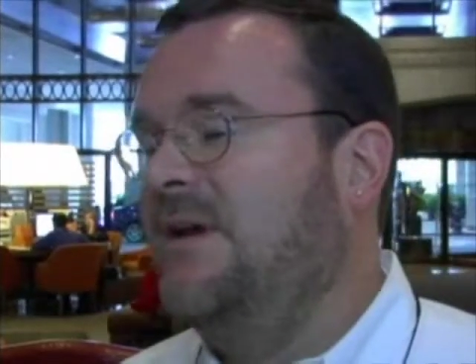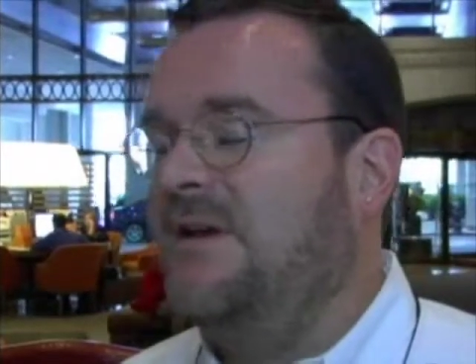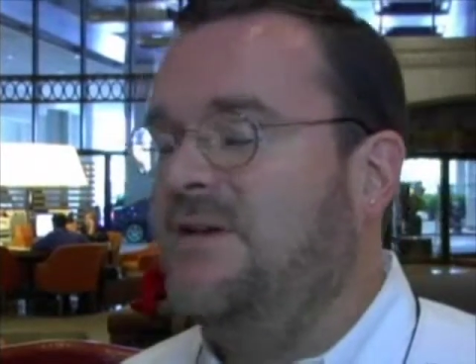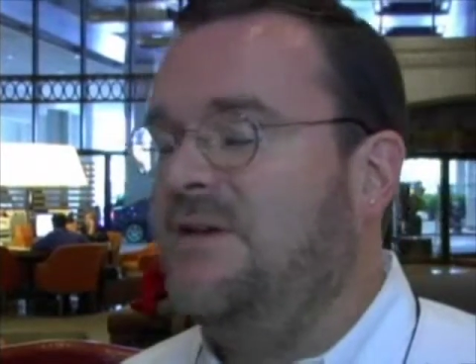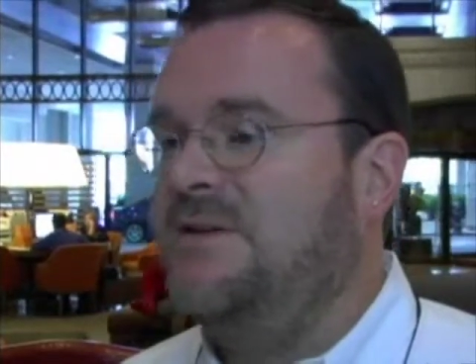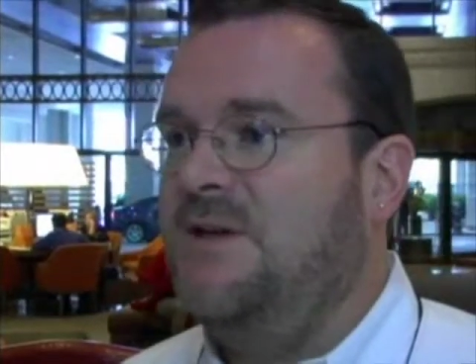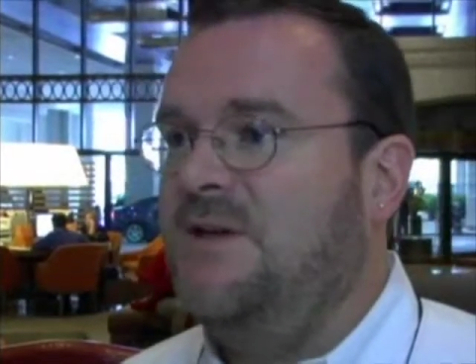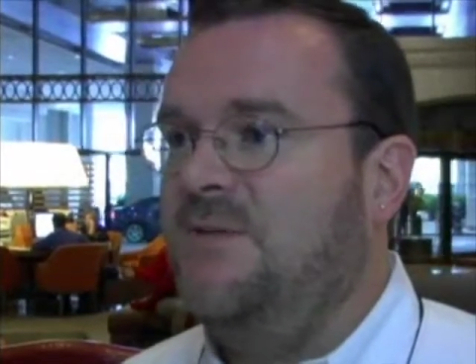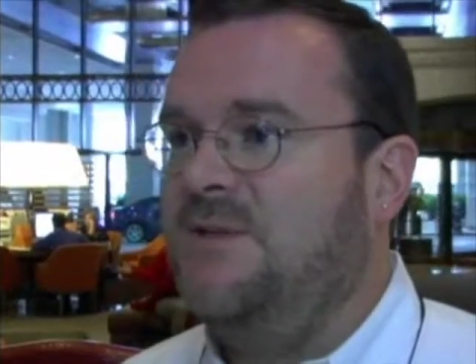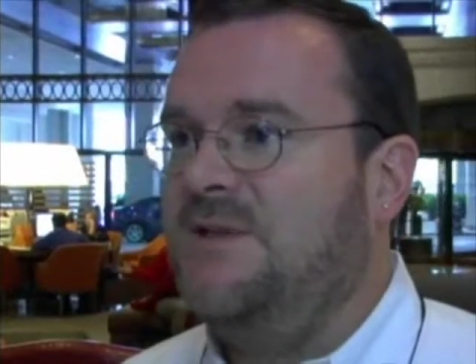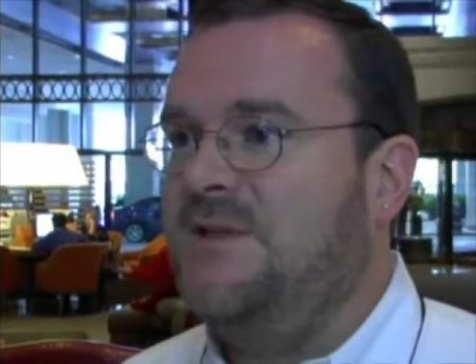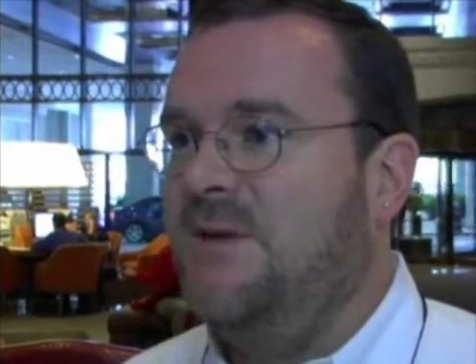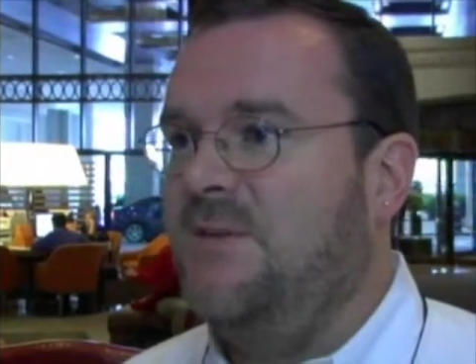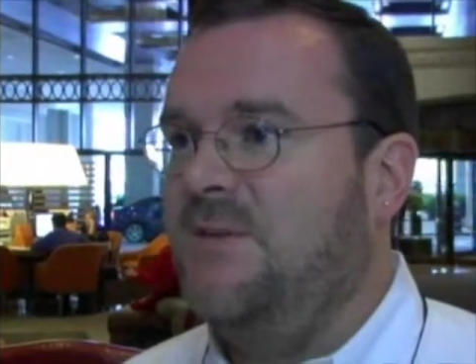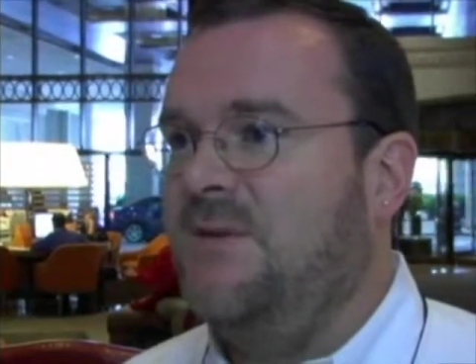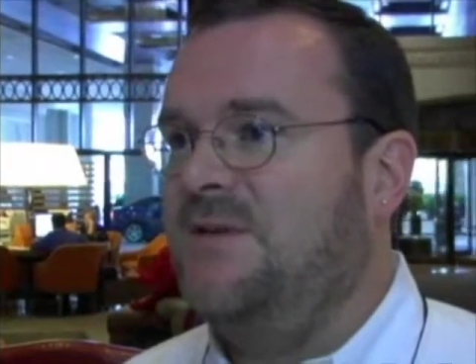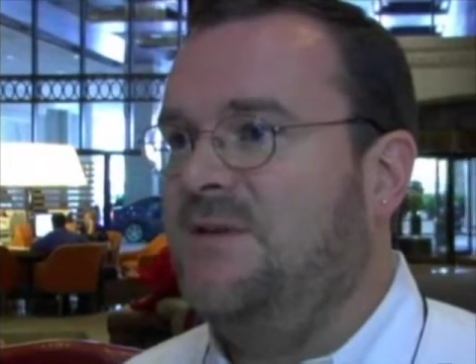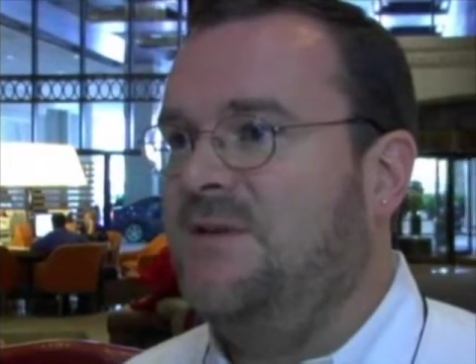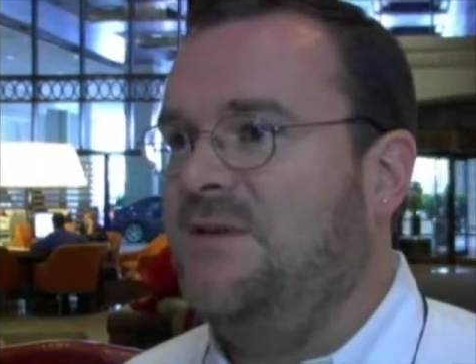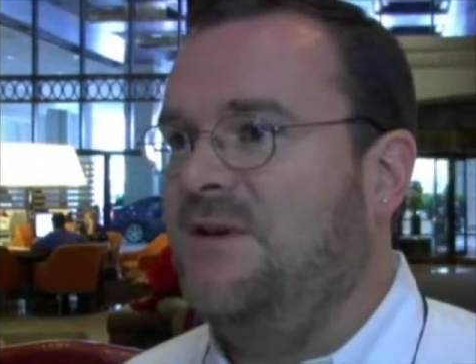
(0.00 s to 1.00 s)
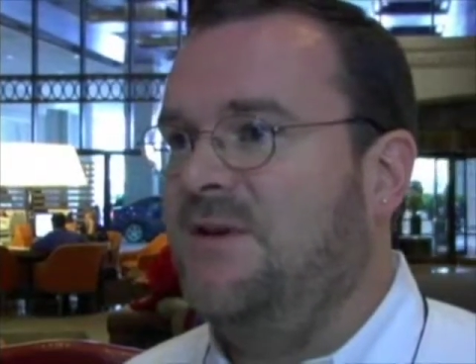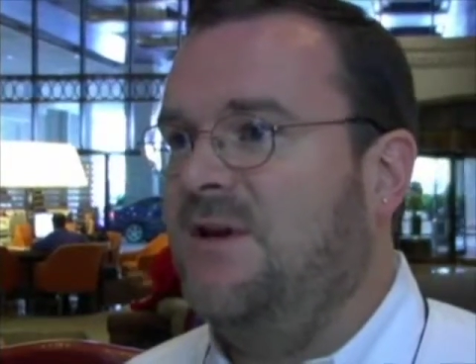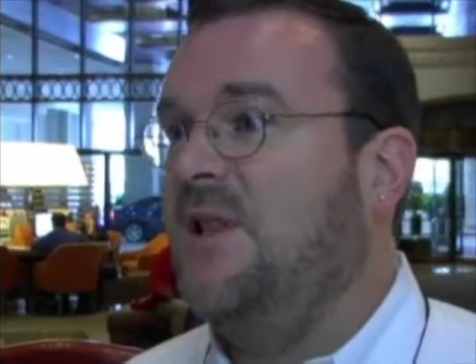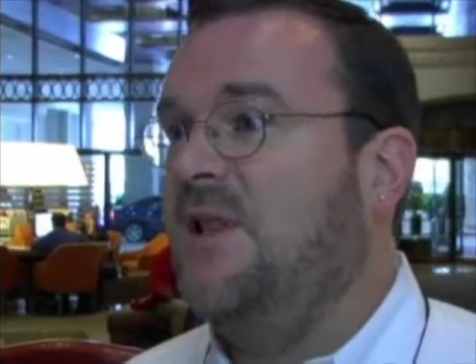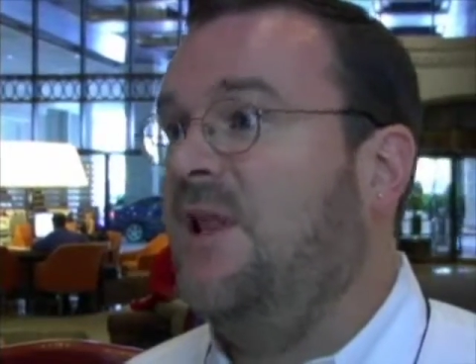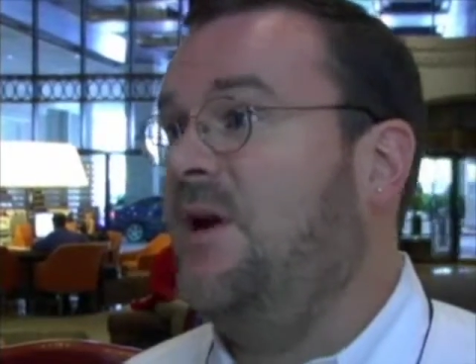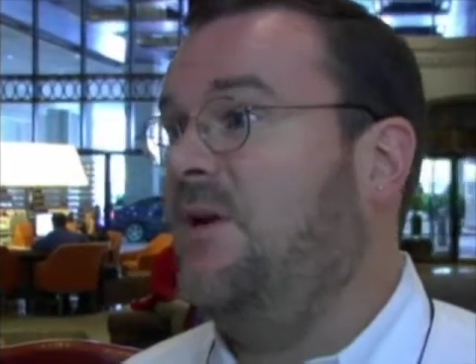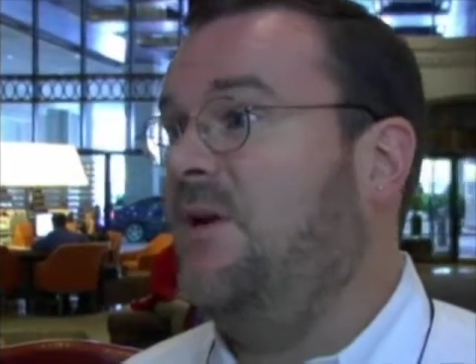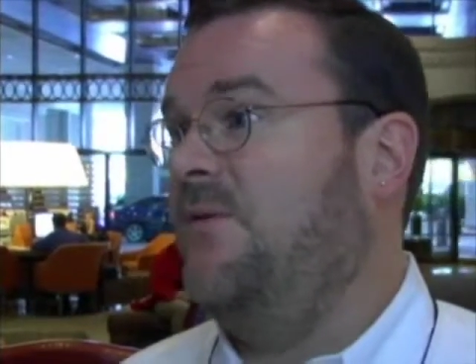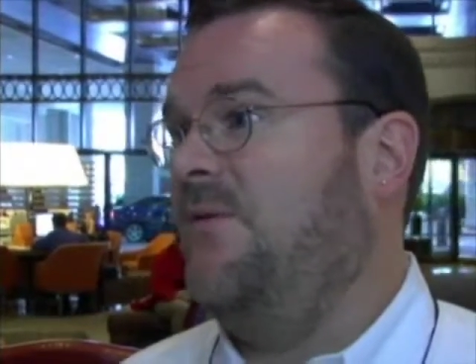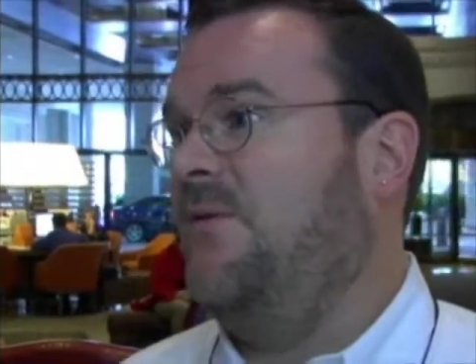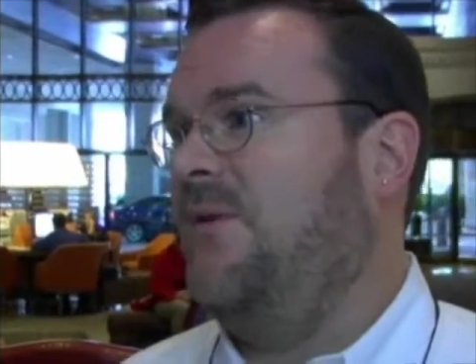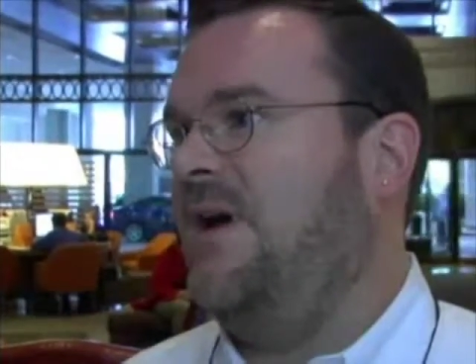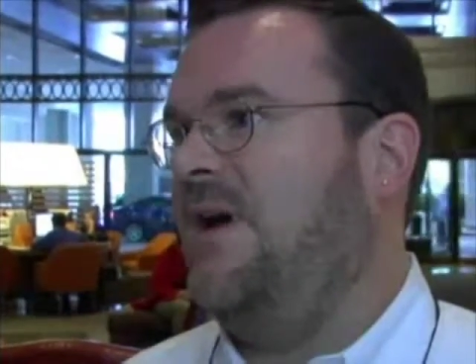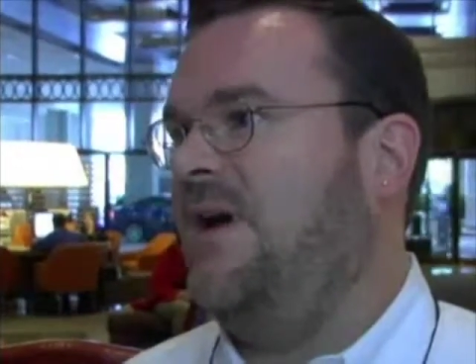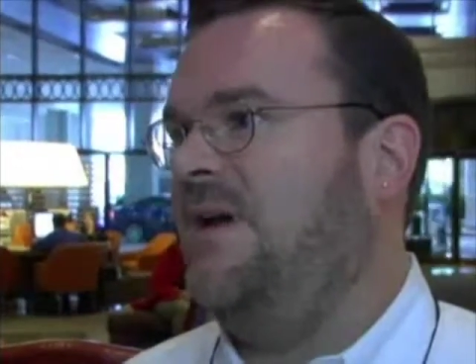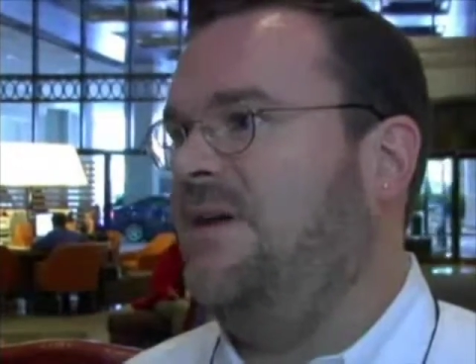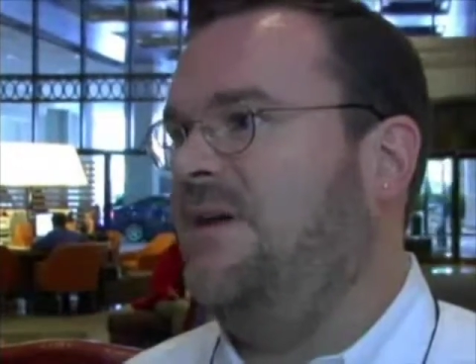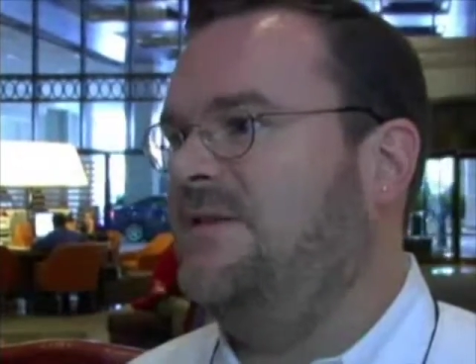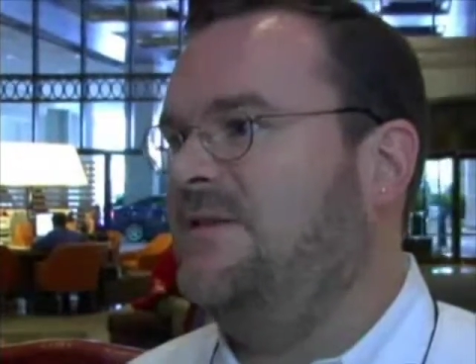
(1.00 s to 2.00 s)
because he was able to
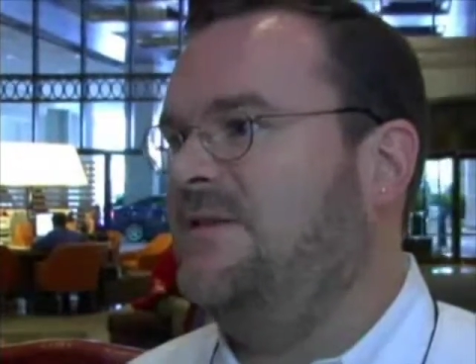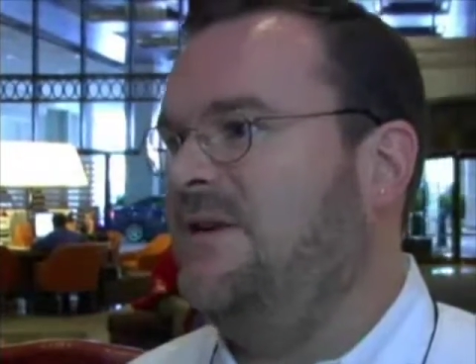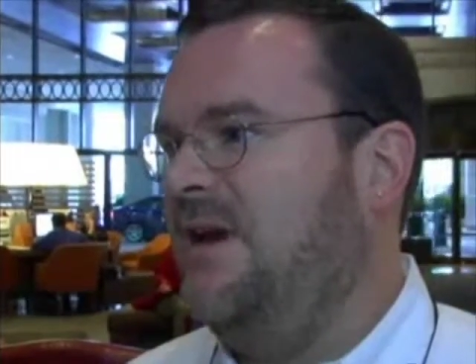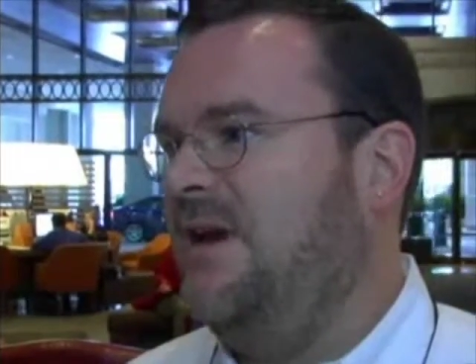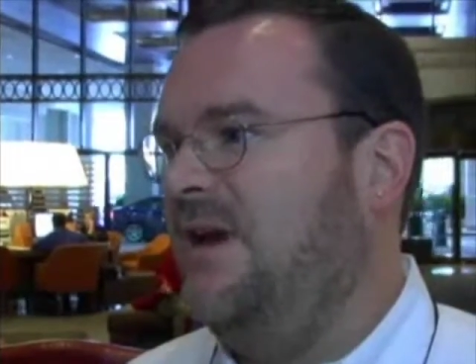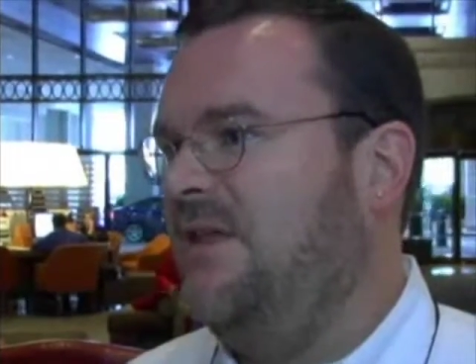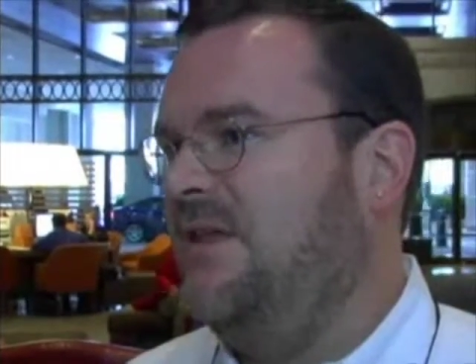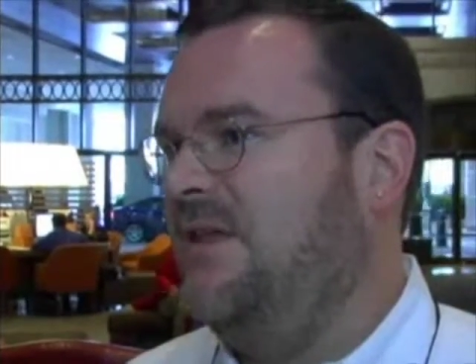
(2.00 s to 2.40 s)
clarify and say,